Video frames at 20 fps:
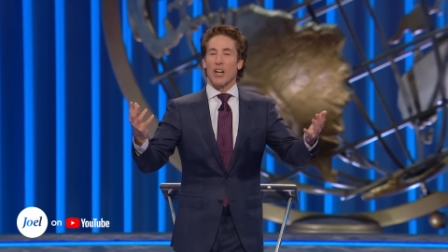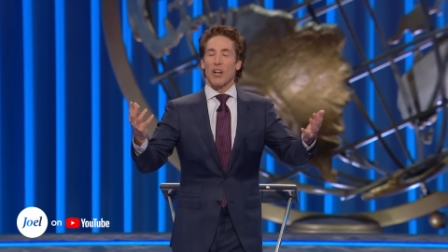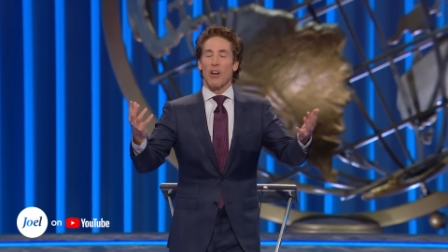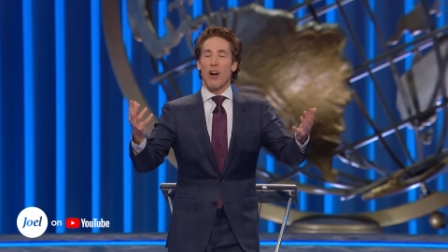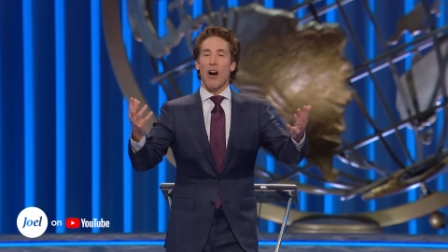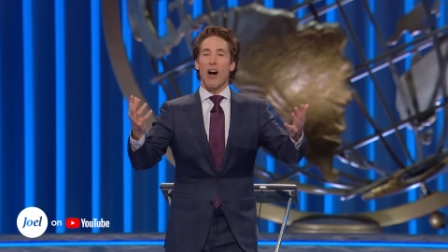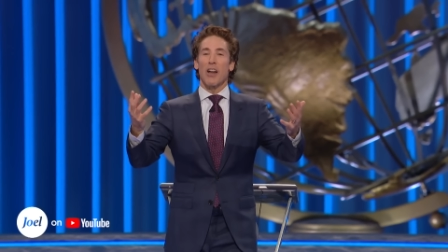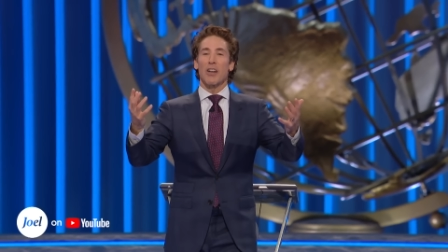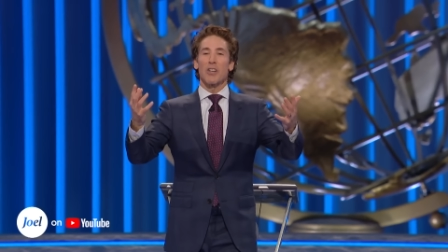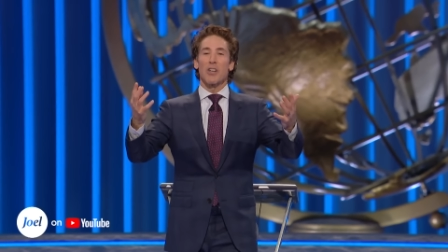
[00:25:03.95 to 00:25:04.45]

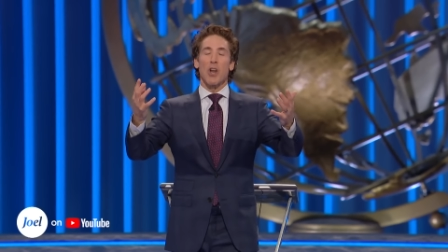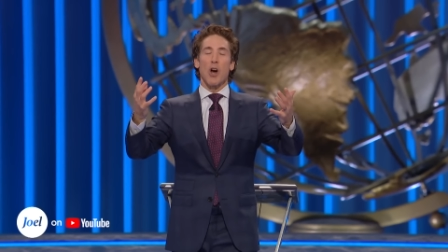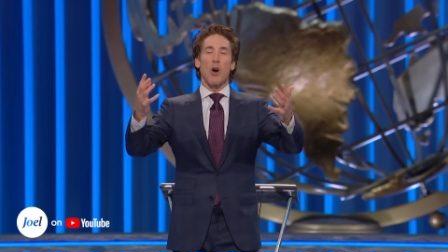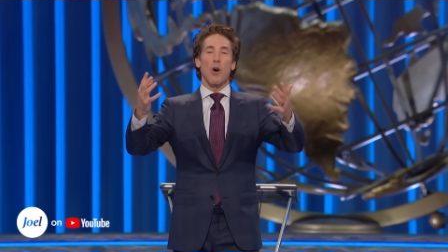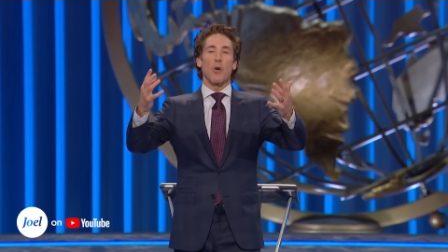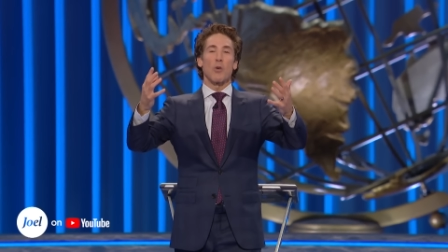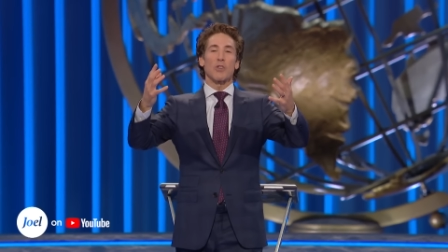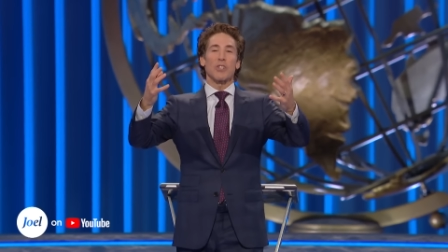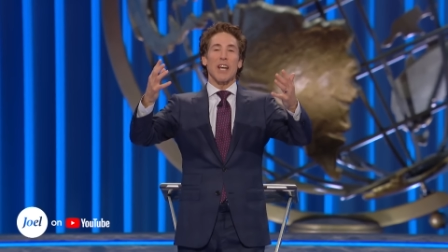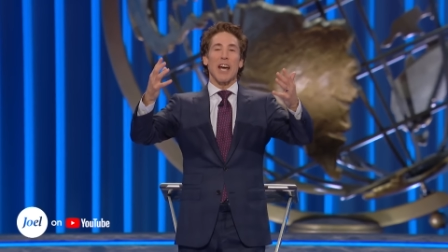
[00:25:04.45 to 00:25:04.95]
God
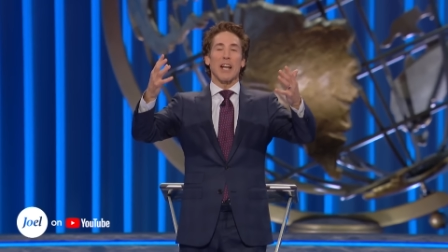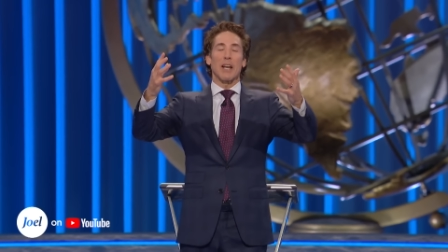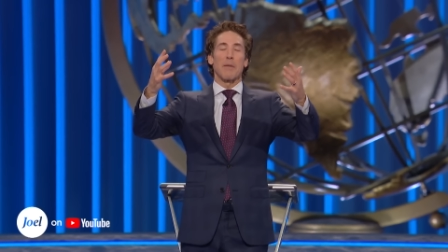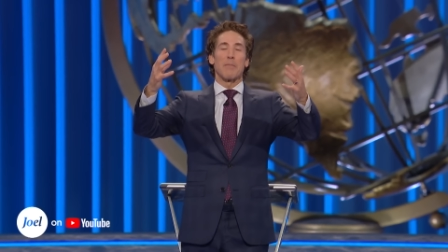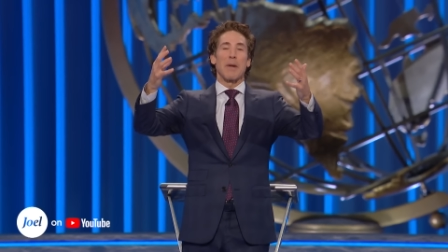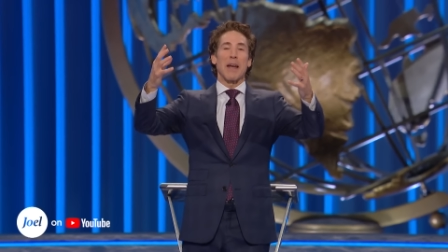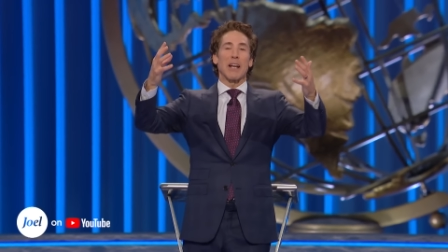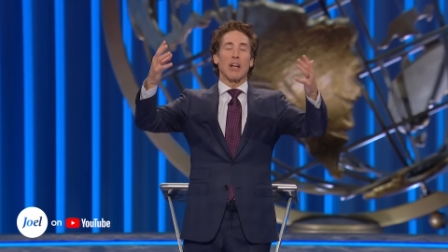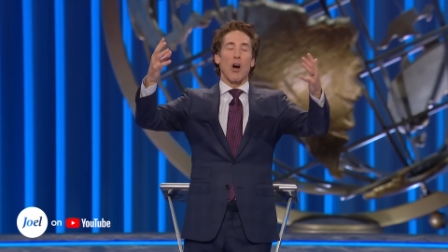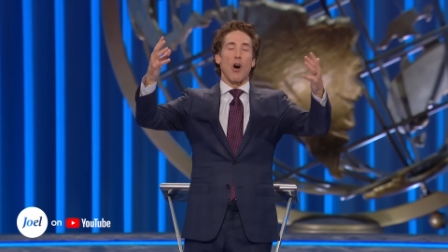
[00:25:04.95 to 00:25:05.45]
knows how to
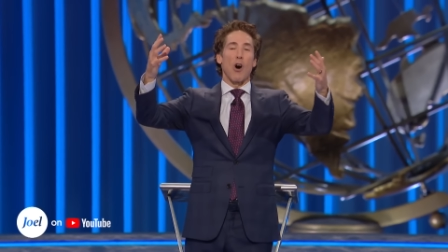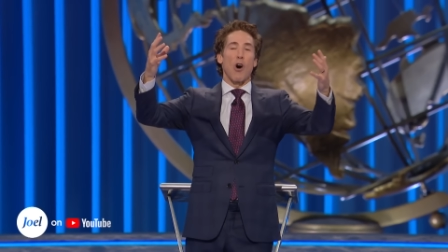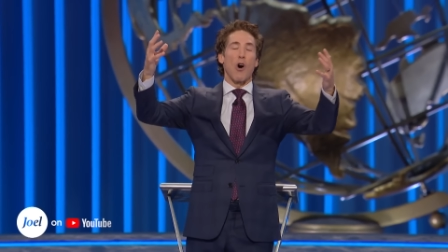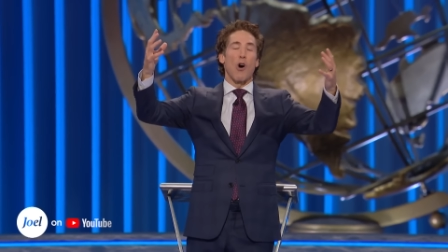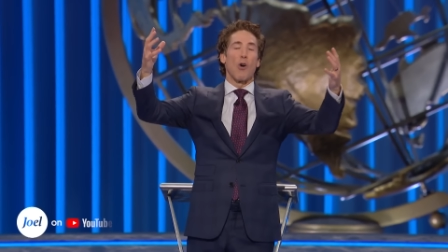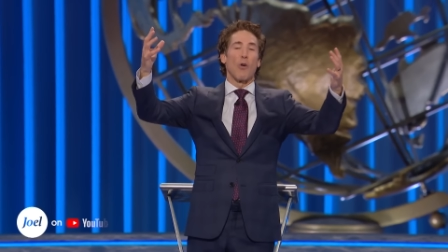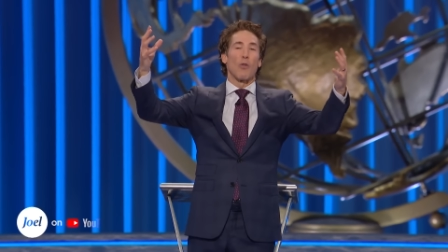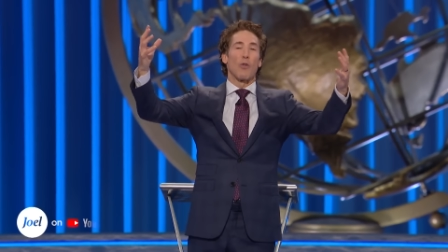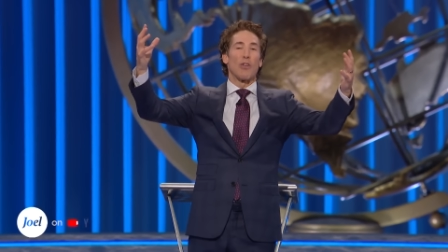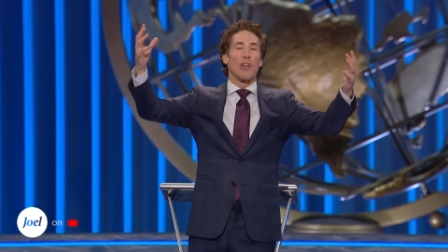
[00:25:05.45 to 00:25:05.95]
make
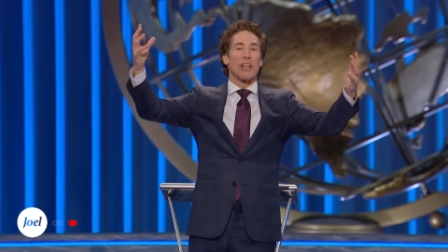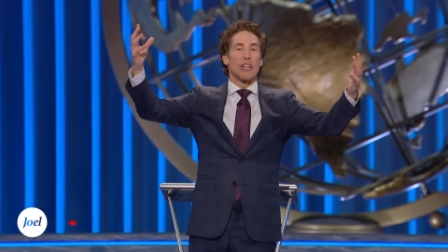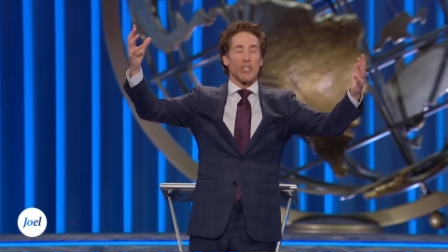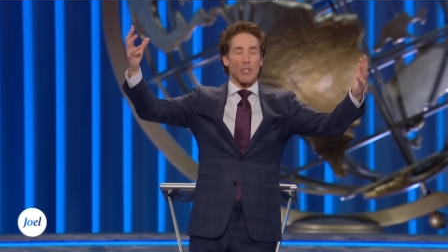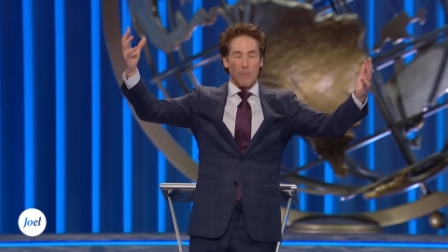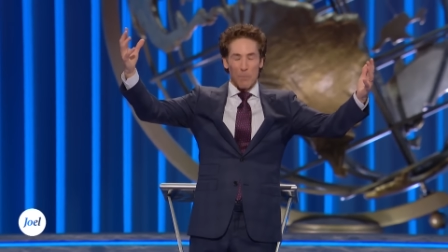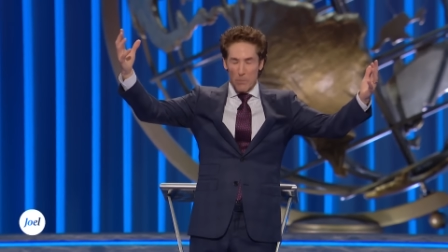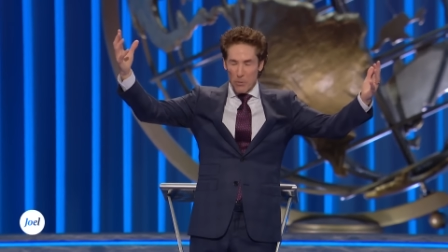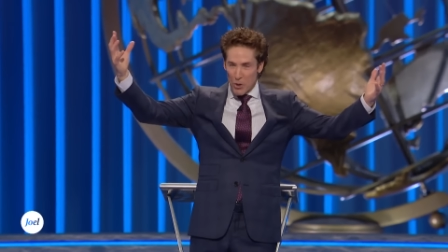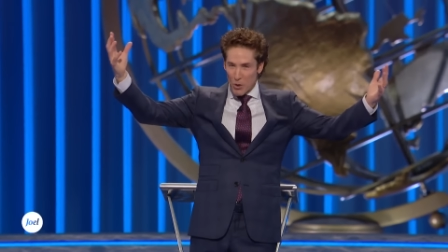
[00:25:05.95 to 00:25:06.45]
all
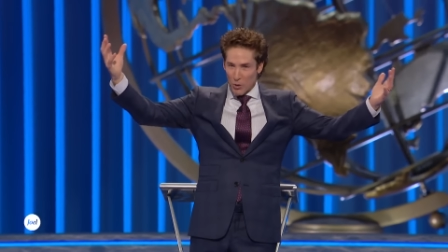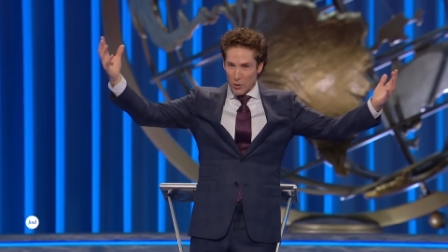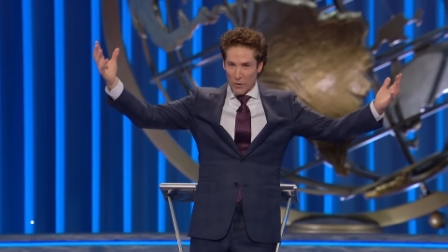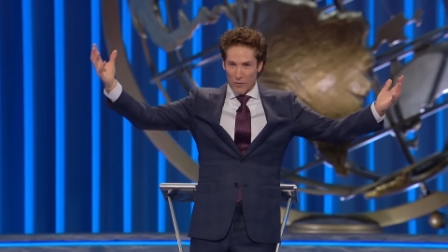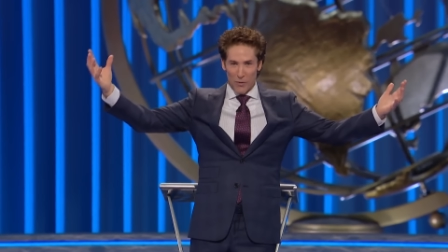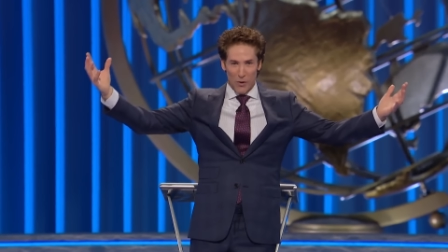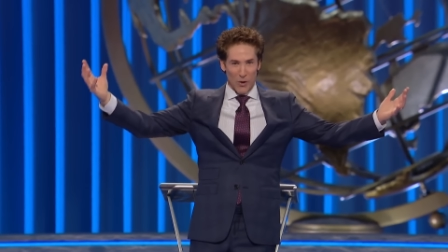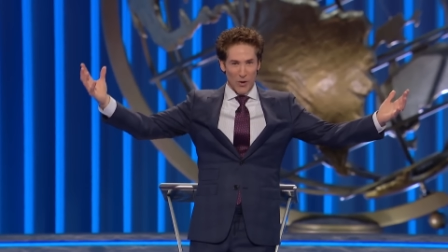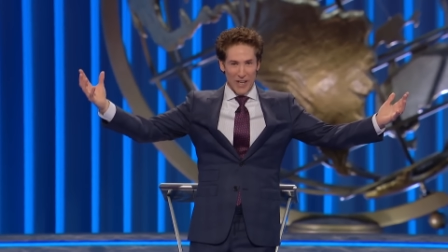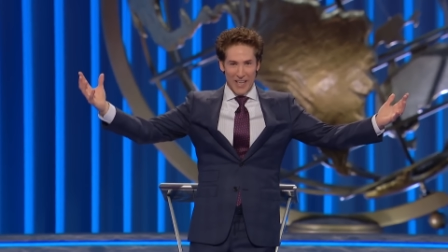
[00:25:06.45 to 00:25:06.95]
things
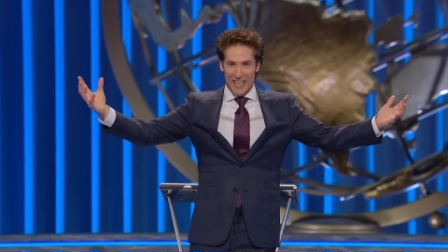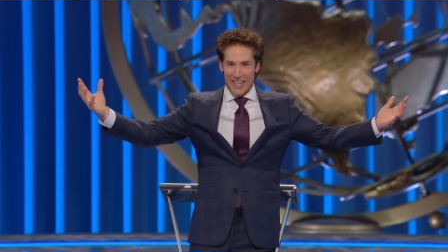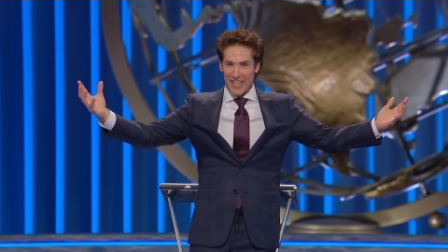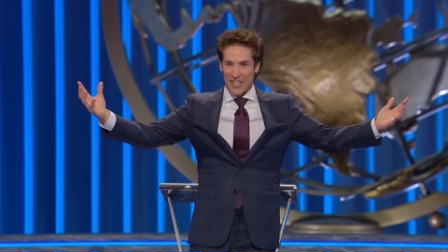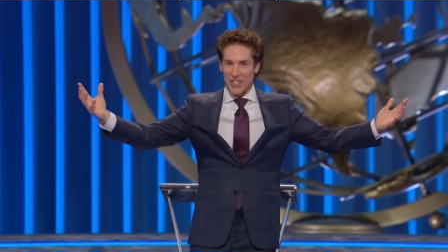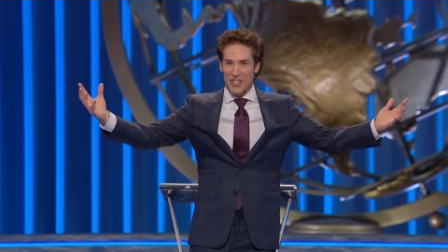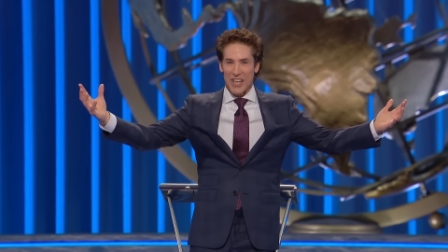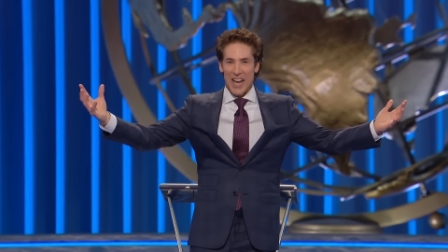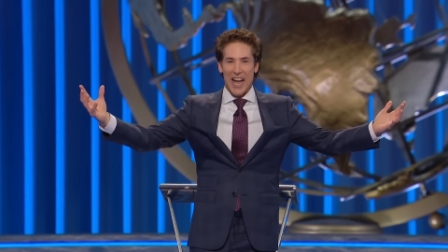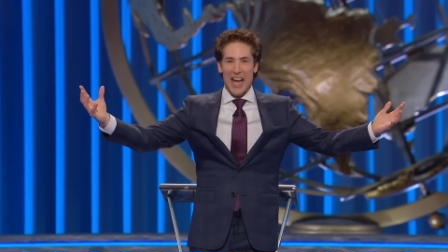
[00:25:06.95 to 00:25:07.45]
beautiful in
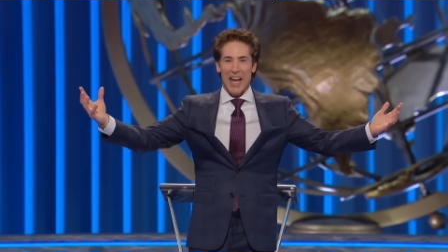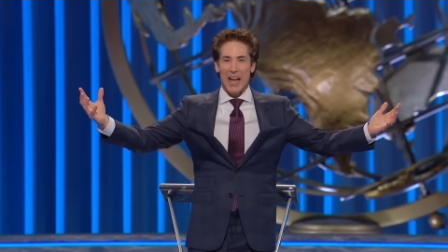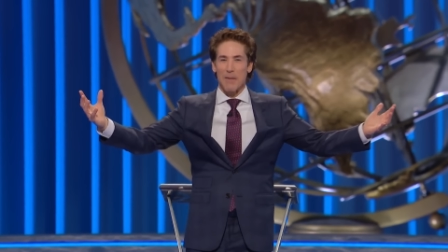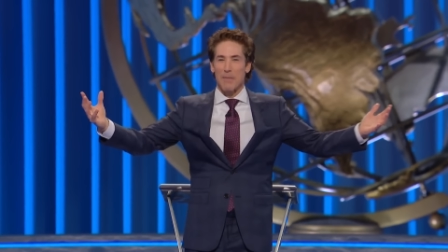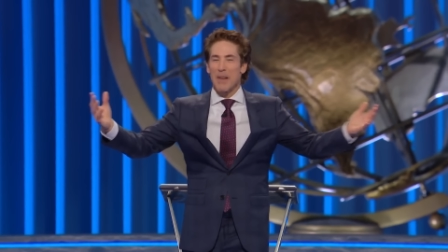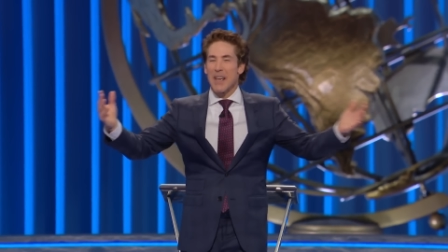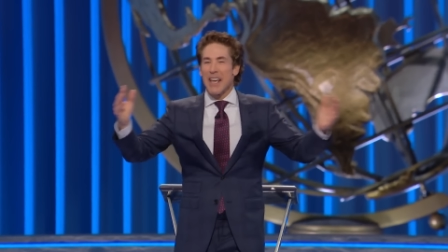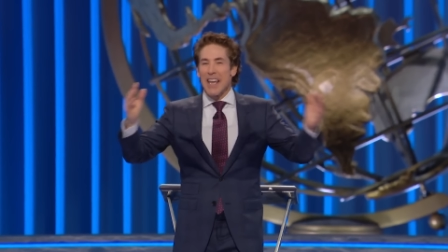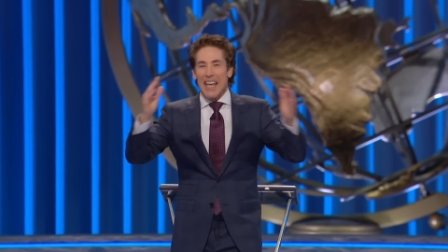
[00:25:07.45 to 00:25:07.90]
its time.